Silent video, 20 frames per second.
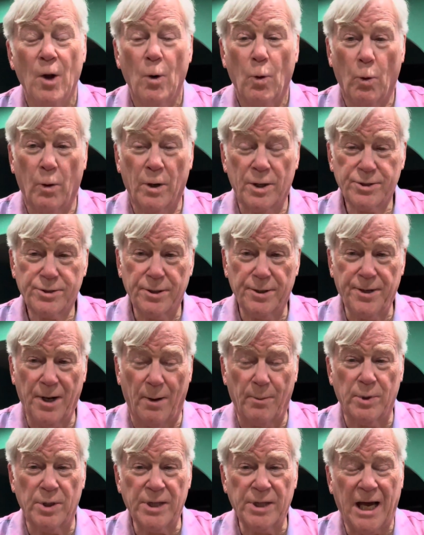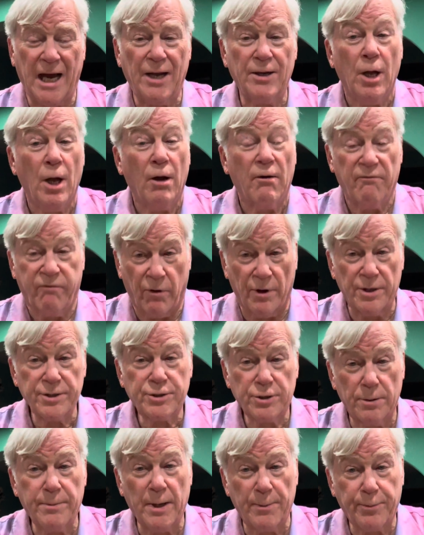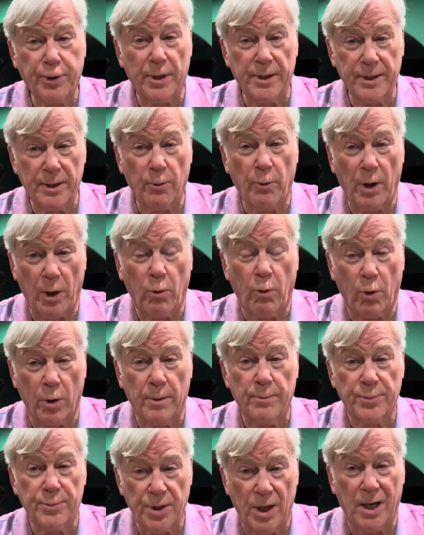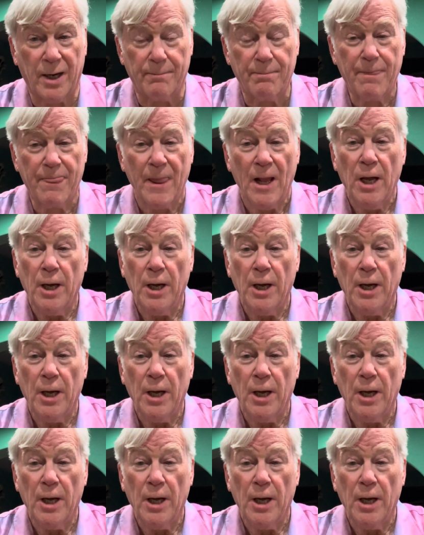Once you're done with that, voice should be pretty well warmed up.